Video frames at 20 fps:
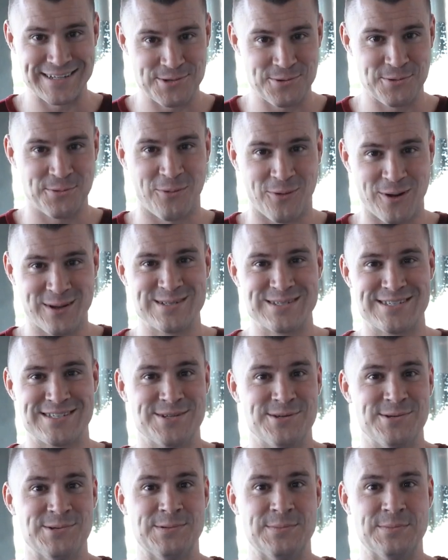you want
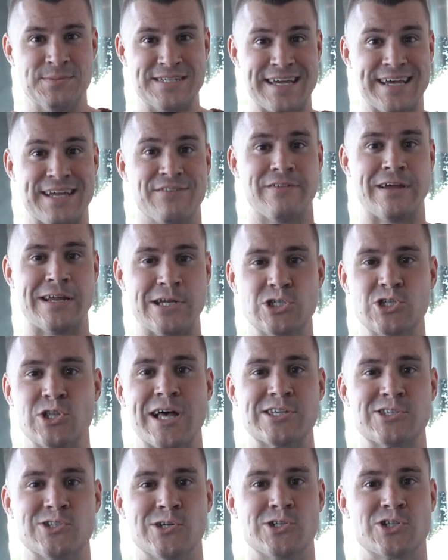to take advantage of
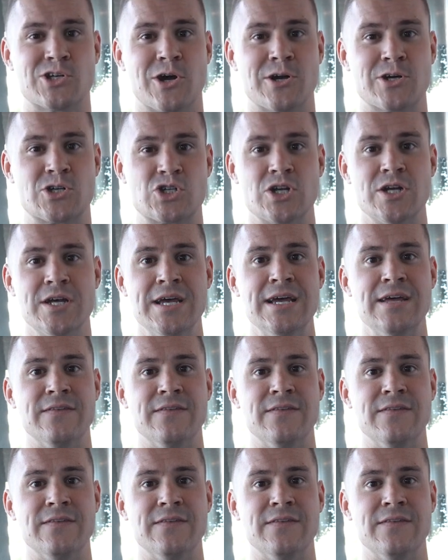that surcharge,